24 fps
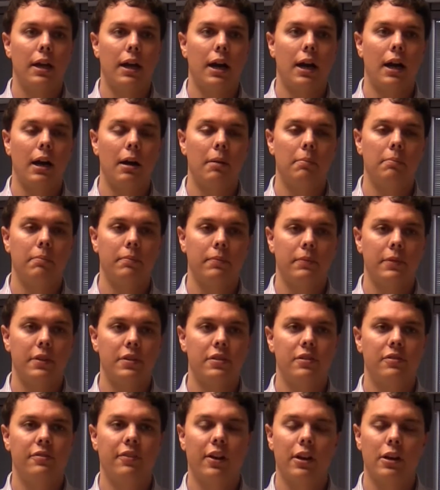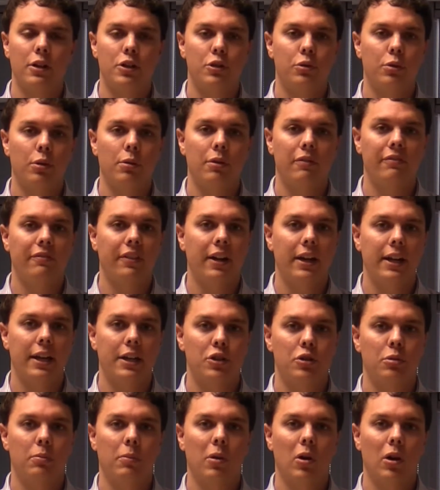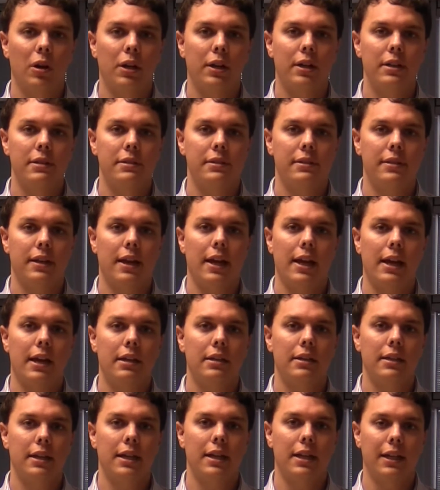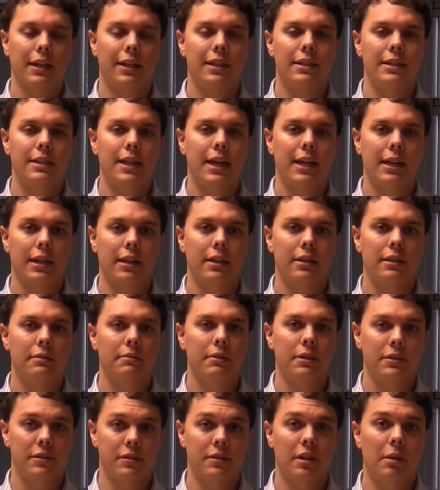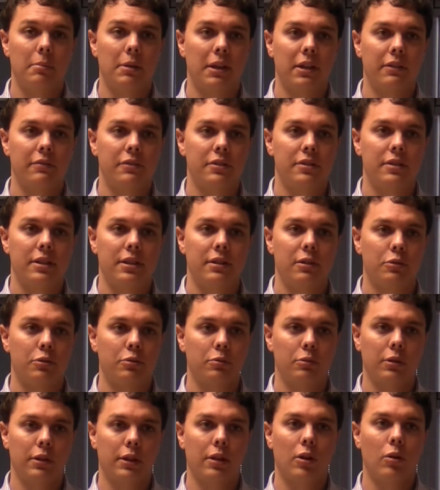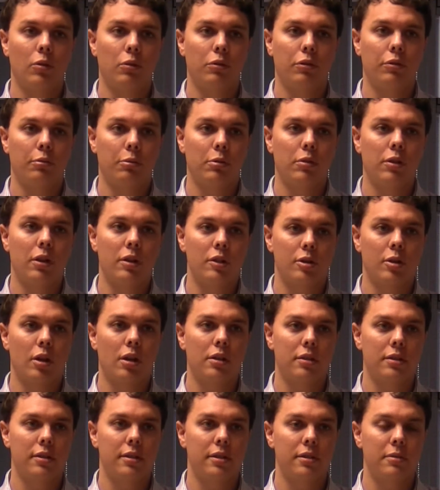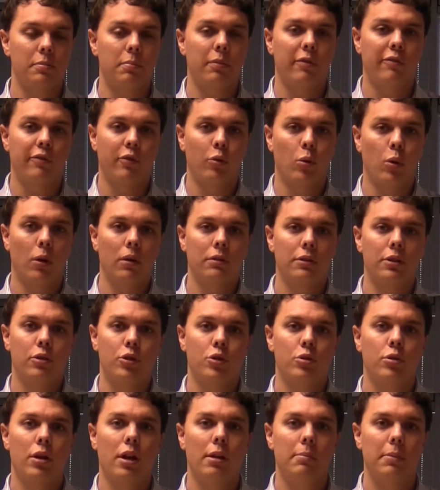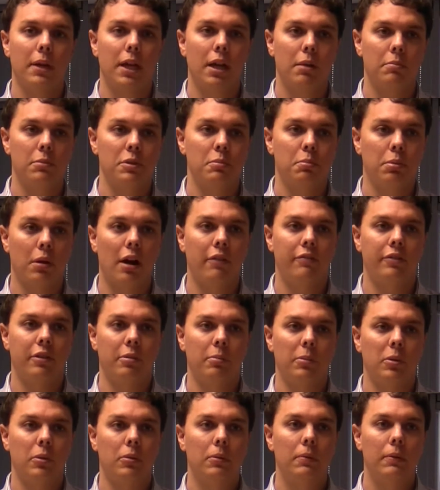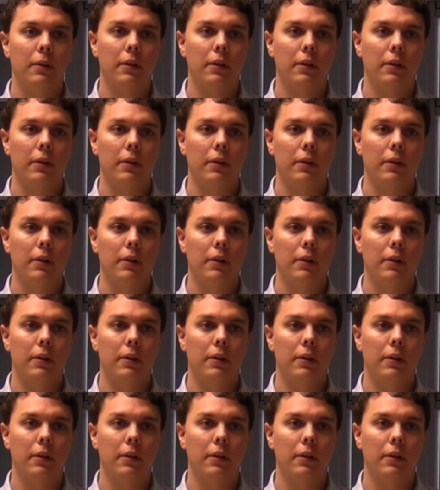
Um, this is very true in financial markets, and it can take a, a stomach of steel to really hold through those losses before your trade becomes profitable